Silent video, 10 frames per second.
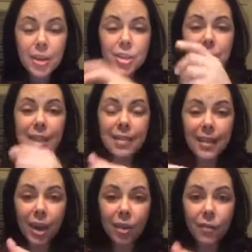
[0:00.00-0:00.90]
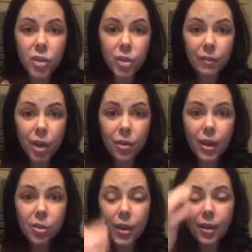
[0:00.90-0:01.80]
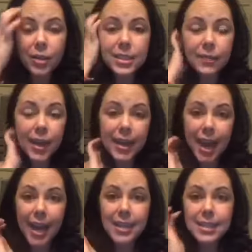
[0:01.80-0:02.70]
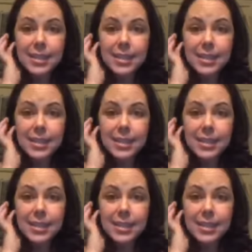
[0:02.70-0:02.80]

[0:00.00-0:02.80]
It's just a thicker version of coconut oil. It's very nice.